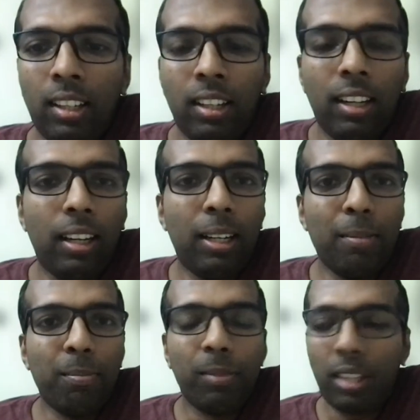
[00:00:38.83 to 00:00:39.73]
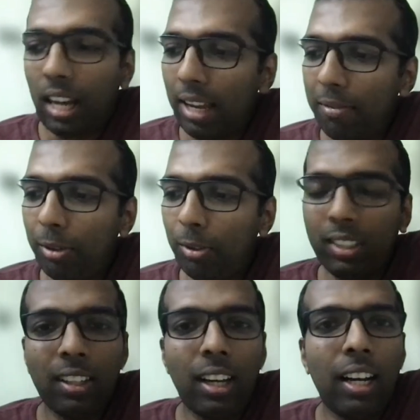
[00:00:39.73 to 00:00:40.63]
Hi everyone.
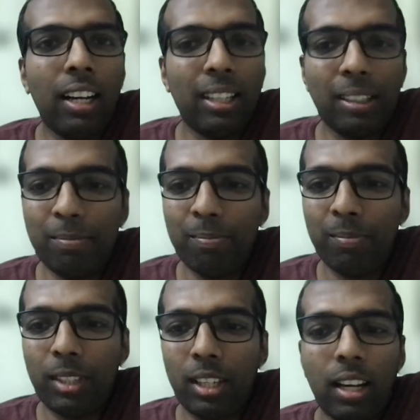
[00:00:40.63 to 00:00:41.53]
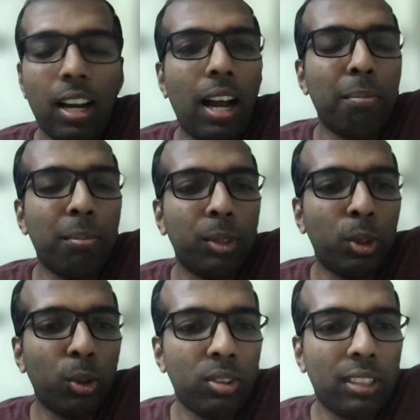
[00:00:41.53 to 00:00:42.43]
I'm
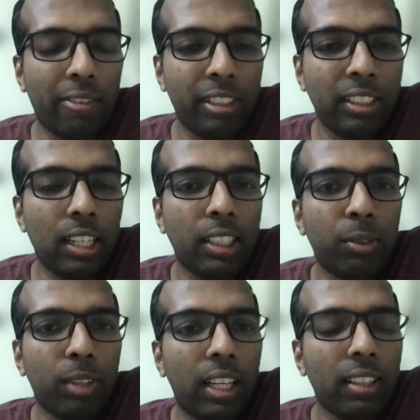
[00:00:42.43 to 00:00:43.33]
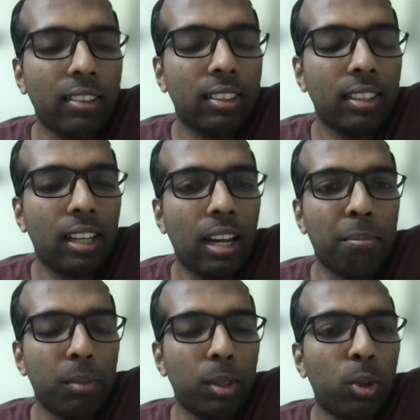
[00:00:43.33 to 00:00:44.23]
Johnu, staff engineer at Nutanix. I'm
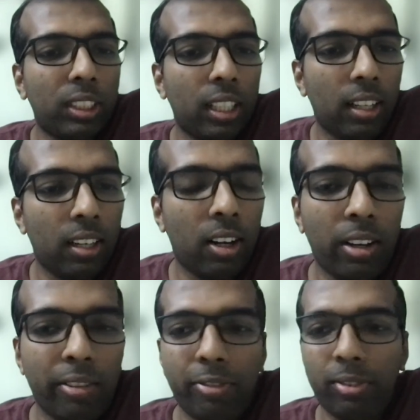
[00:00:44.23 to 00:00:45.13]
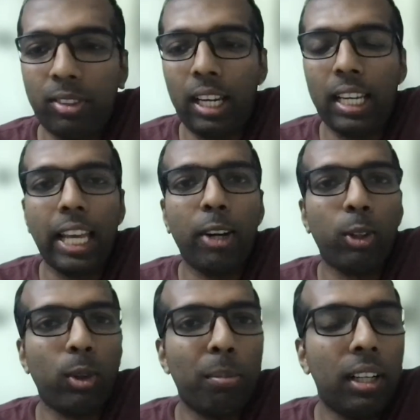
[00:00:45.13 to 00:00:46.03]
co-chair of training at
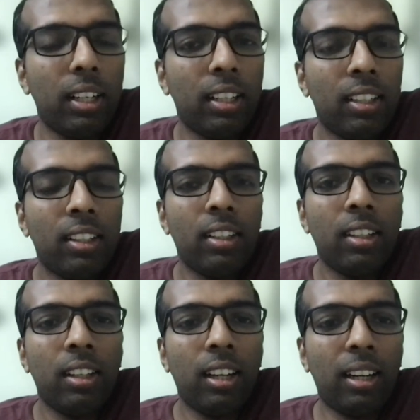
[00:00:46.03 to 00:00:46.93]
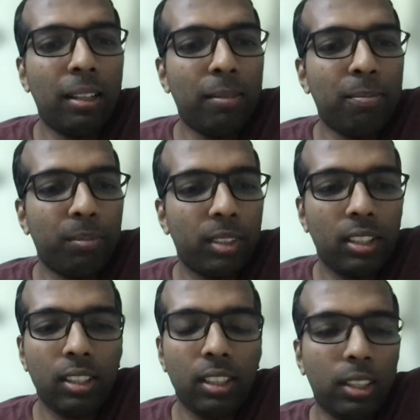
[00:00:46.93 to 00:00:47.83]
AutoML. Um,
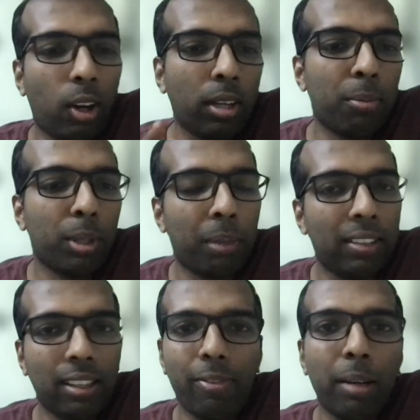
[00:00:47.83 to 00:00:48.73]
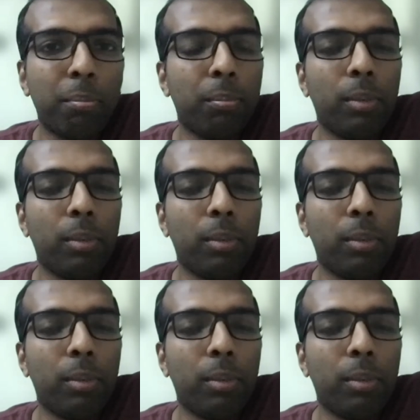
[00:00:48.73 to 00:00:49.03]
Talking about myself, I'm